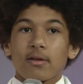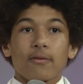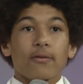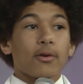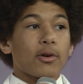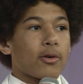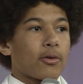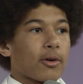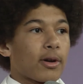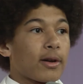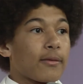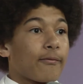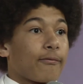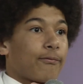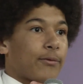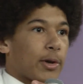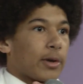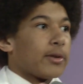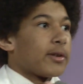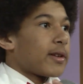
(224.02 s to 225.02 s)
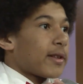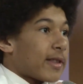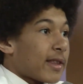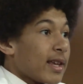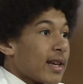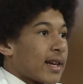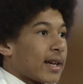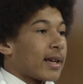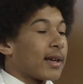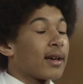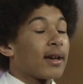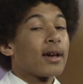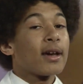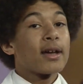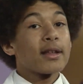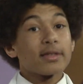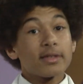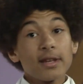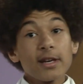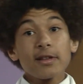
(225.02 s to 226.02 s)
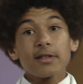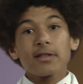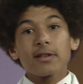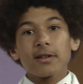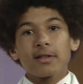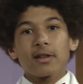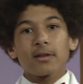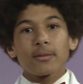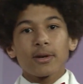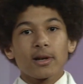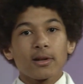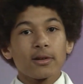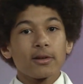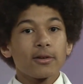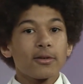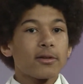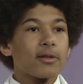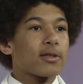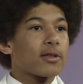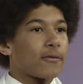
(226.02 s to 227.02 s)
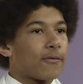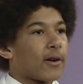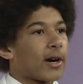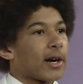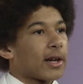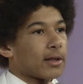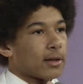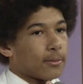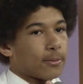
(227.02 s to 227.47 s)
for growing food in the city. This system includes defining the